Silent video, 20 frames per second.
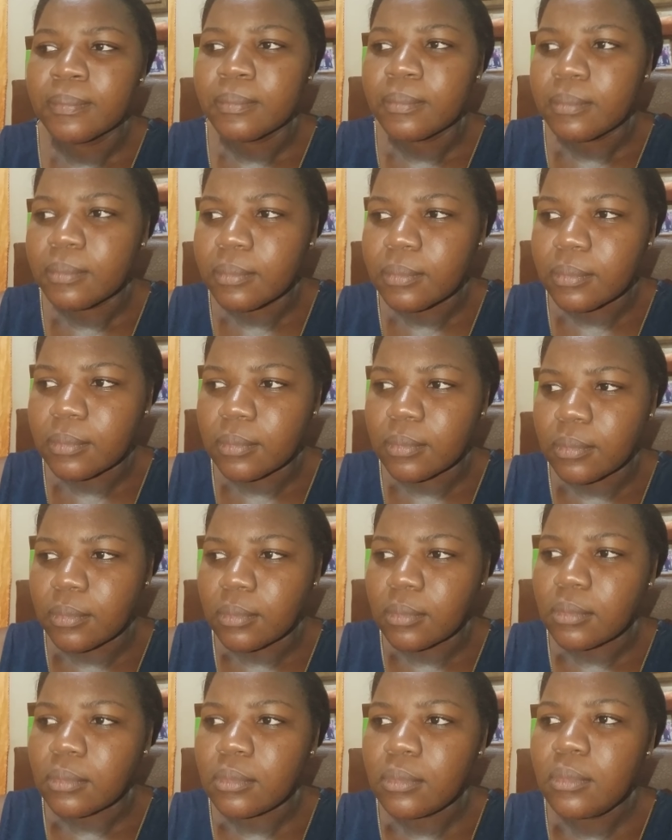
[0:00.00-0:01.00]

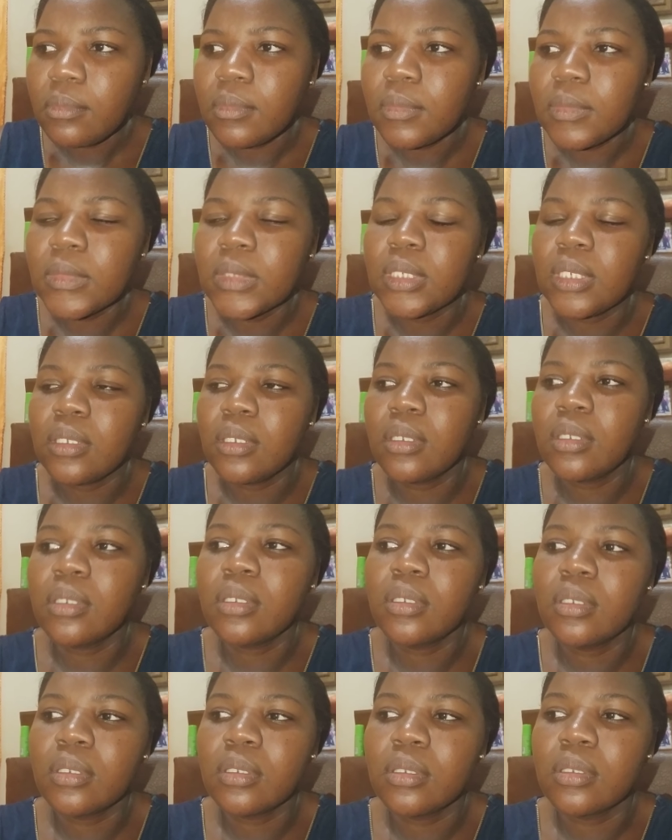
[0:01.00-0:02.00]

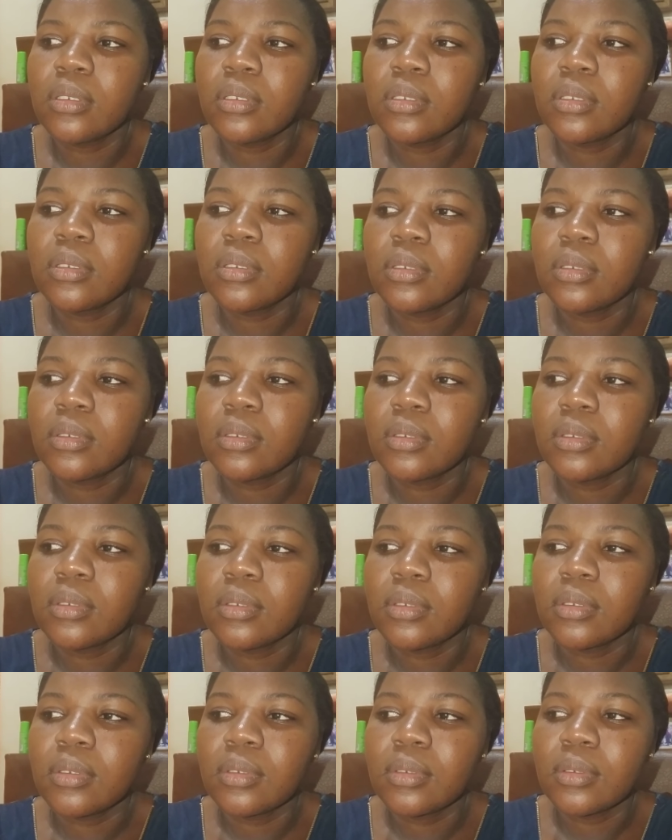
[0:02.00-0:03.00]

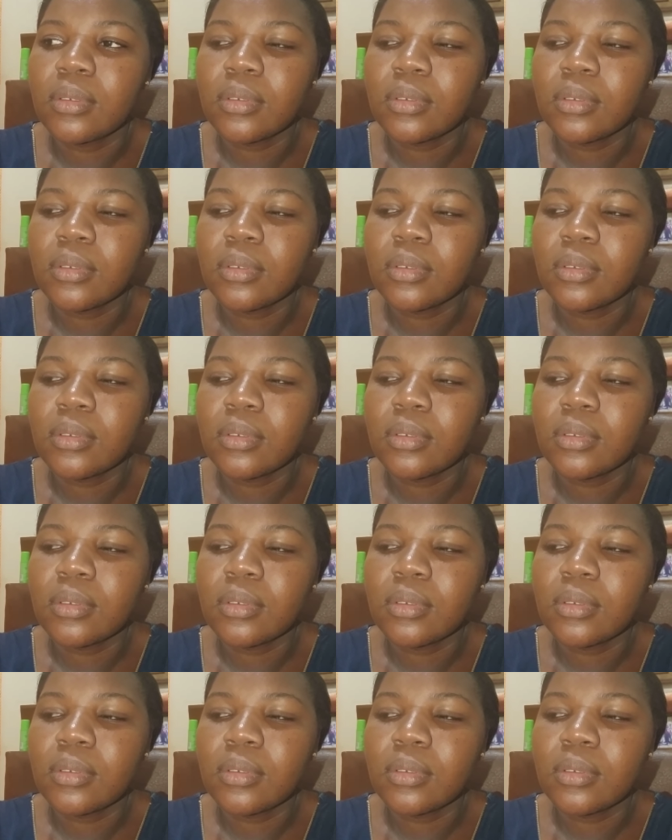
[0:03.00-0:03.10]
No one is speaking in this clip.